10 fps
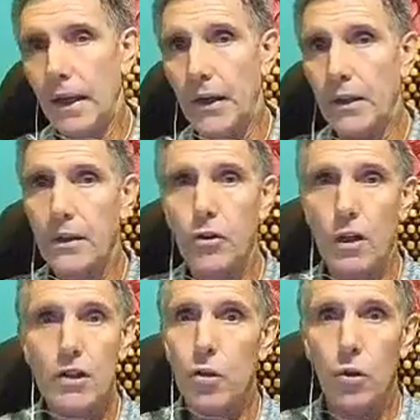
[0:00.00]
it
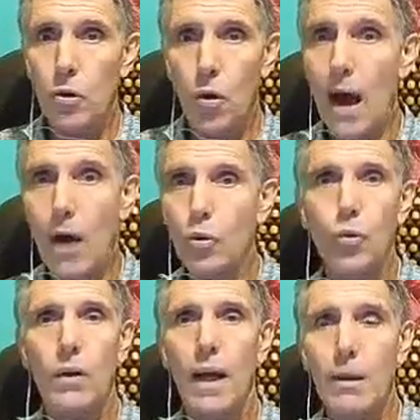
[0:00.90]
does not know how
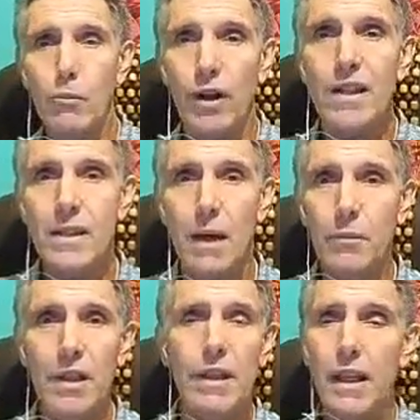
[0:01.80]
to calibrate
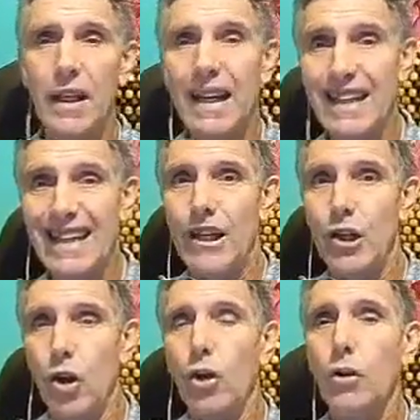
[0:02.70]
something that it
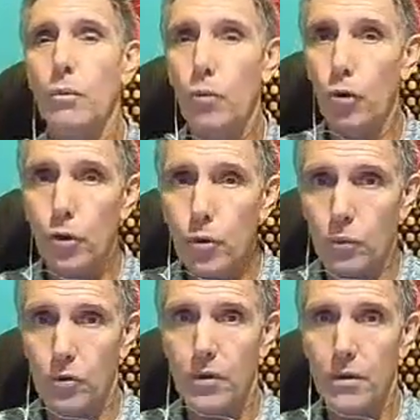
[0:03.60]
did not
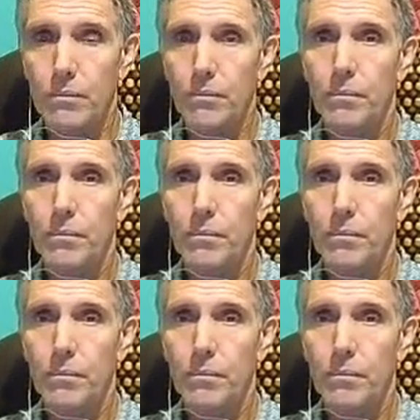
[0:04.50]
produce.